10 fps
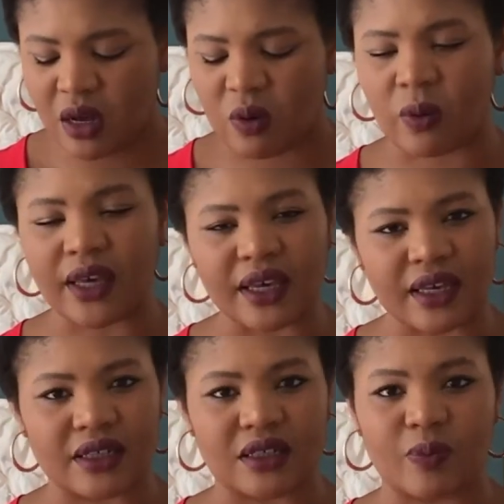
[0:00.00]

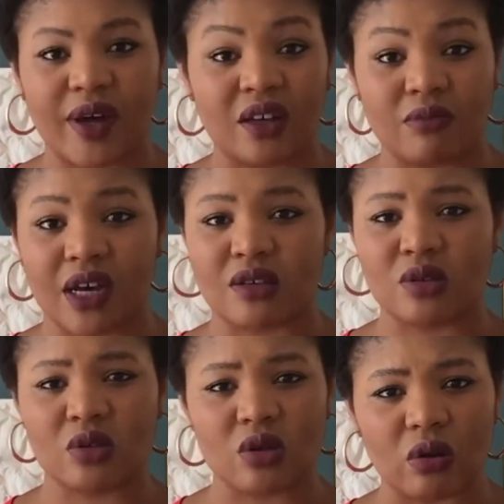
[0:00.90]
weakened by my
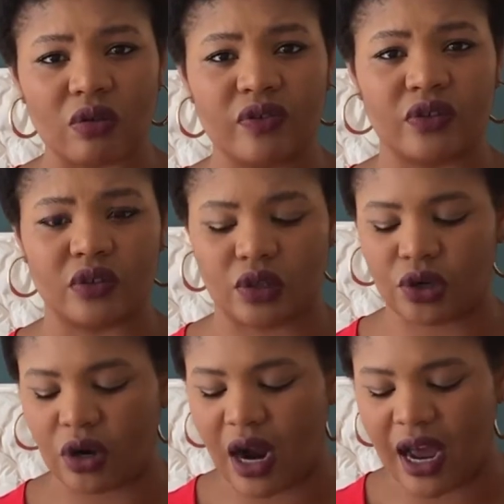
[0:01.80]
soulful
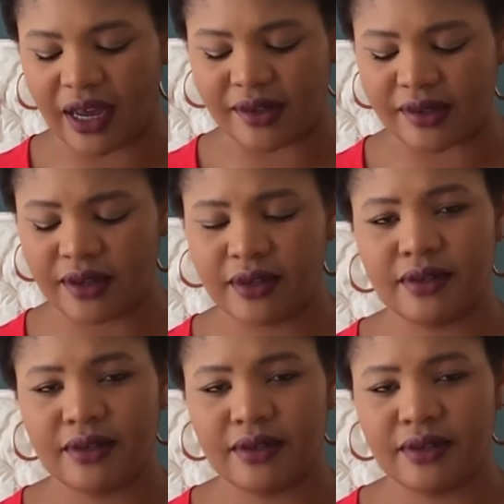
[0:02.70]
cries.